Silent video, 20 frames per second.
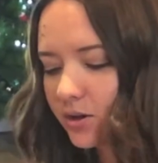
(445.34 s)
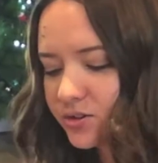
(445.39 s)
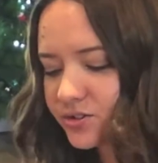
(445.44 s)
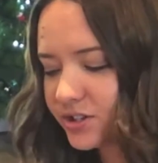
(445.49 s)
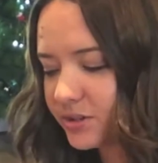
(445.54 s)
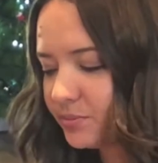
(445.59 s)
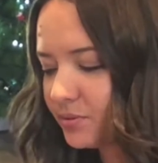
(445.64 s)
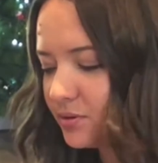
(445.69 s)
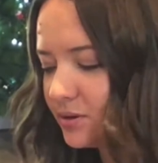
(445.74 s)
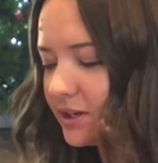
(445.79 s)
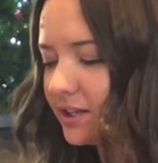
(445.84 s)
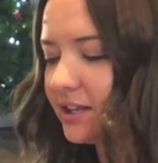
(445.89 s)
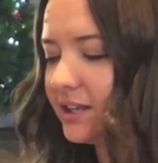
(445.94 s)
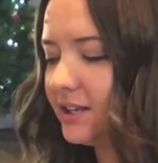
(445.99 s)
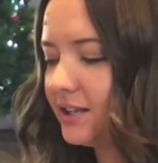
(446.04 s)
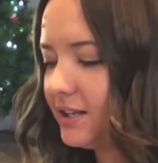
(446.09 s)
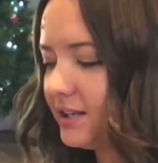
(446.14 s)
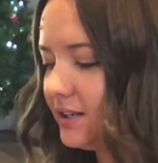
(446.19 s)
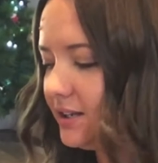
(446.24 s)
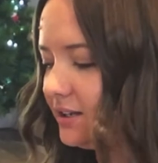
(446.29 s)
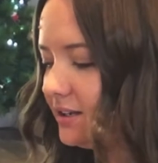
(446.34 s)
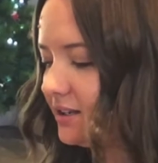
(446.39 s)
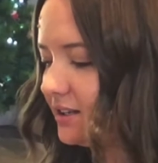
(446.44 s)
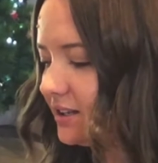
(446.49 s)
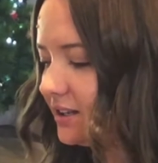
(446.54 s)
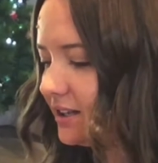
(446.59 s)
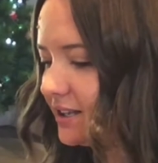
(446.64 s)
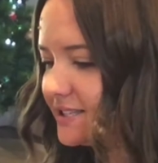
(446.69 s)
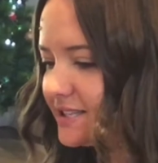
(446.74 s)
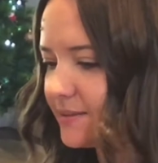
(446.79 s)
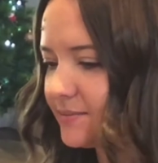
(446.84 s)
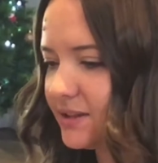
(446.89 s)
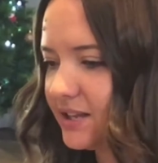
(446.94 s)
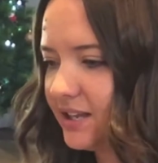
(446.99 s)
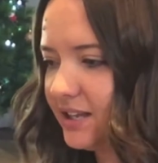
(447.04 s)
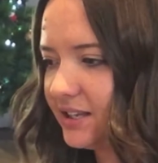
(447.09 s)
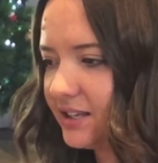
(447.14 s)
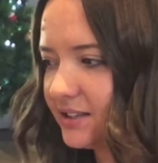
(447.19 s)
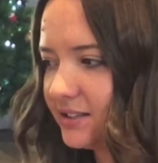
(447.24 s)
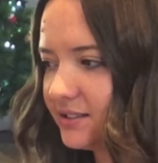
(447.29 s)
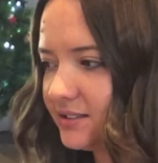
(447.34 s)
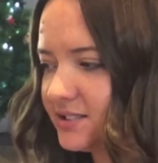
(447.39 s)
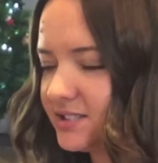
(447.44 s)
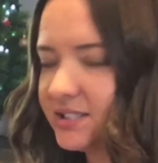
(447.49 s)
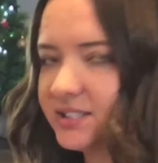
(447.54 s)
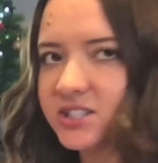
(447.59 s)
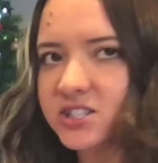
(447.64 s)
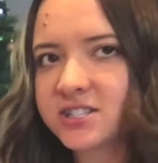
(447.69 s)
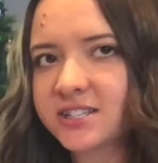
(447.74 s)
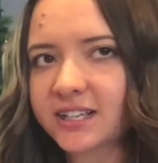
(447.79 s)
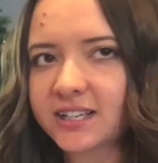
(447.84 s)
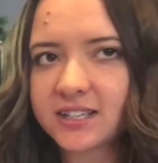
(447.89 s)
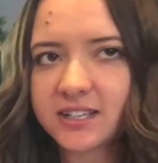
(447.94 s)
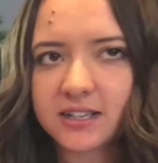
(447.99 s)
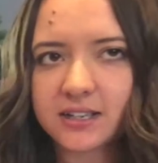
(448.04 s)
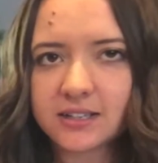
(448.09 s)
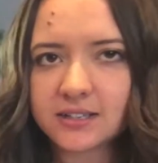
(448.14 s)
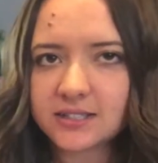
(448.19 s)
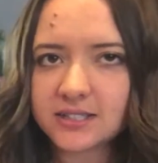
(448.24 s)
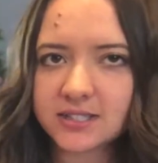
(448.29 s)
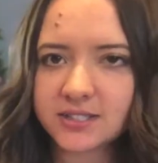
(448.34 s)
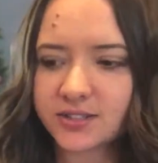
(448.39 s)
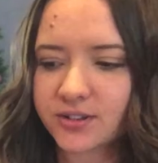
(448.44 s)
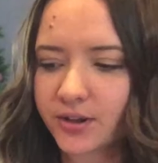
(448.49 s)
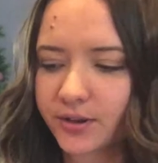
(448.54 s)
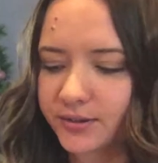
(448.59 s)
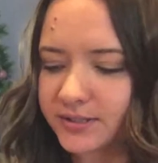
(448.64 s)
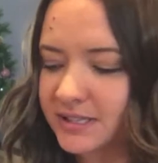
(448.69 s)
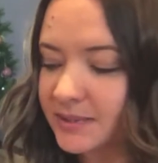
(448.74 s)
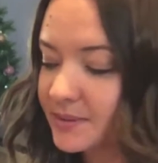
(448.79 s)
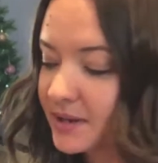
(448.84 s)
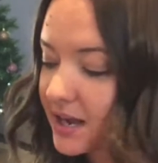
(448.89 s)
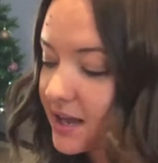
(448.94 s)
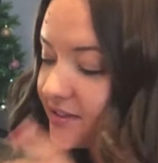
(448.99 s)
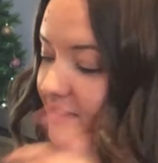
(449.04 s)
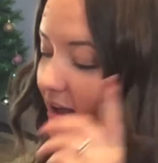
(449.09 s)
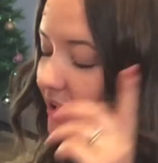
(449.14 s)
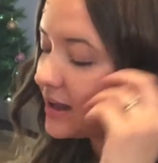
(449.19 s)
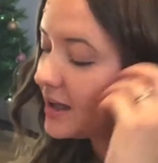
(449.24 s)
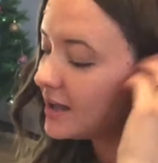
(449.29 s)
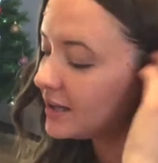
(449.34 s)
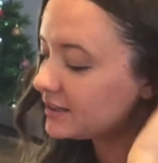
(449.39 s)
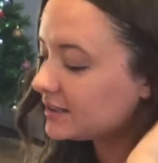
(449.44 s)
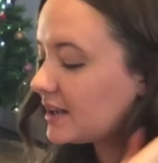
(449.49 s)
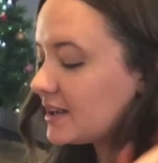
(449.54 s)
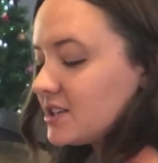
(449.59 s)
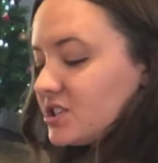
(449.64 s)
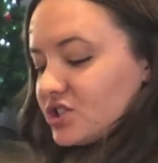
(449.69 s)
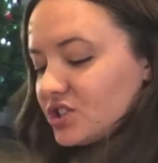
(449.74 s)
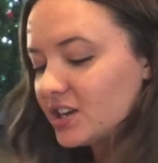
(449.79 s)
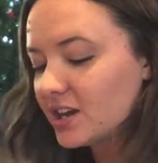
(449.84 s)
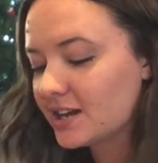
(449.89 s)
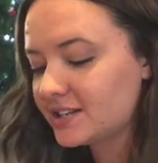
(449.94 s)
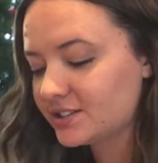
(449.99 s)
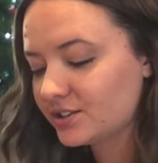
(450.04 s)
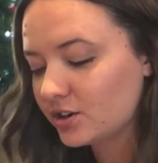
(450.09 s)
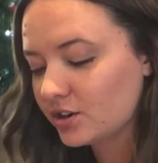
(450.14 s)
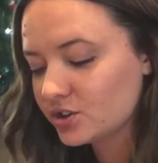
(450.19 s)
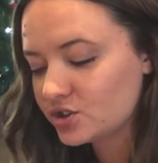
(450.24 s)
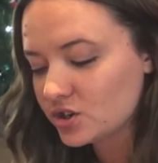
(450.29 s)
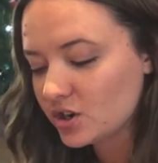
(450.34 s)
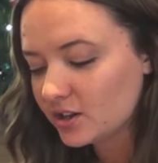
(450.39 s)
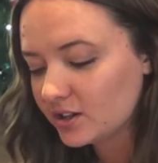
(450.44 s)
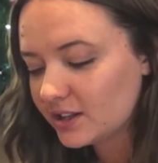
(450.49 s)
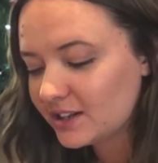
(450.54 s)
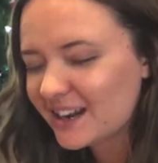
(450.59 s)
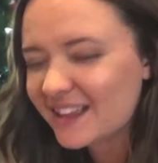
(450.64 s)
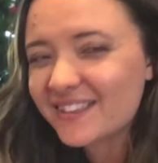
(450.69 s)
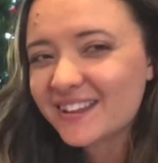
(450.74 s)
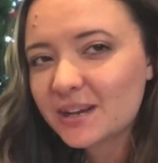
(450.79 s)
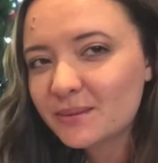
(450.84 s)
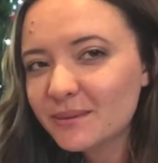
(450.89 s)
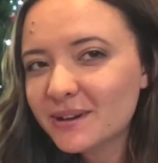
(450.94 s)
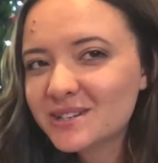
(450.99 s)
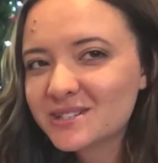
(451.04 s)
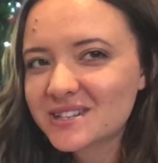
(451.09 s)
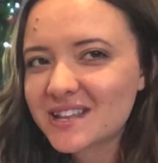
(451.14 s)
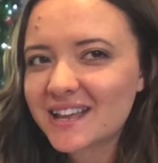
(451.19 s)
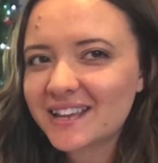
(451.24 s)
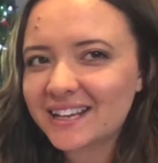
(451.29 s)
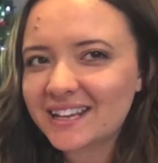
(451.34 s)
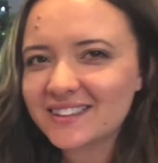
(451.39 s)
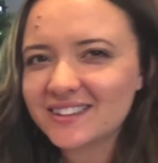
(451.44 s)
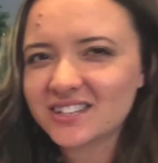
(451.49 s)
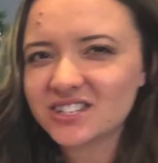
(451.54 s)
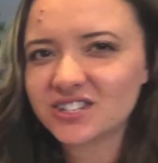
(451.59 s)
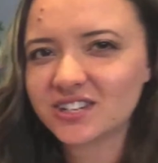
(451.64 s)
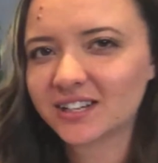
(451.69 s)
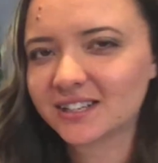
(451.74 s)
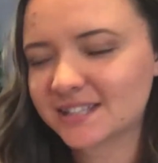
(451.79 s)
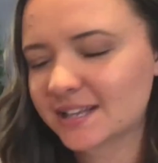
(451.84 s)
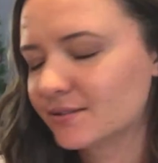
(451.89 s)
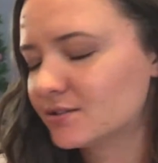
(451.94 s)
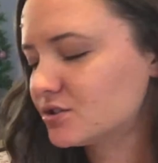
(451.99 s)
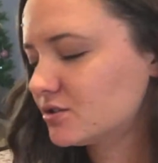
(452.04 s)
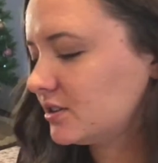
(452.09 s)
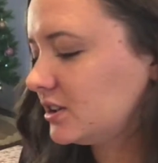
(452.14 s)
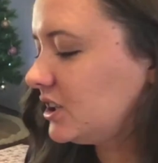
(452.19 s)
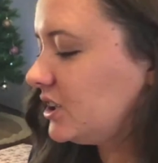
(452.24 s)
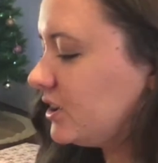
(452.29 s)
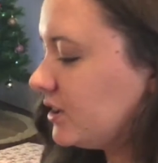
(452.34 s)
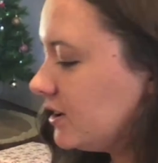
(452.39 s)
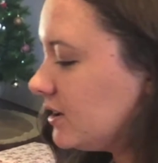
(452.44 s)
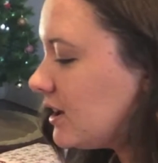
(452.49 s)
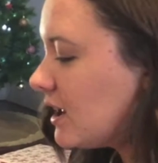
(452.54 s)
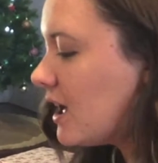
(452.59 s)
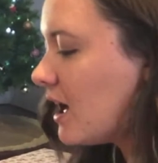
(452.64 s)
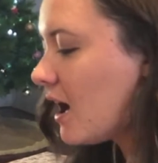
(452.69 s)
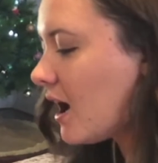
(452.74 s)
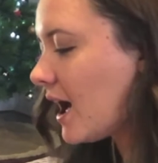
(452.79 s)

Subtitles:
also put in something delicious, like a dessert or something like that. Last year I did a hot chocolate, and I think I'm going to do that again this year because that was really cute.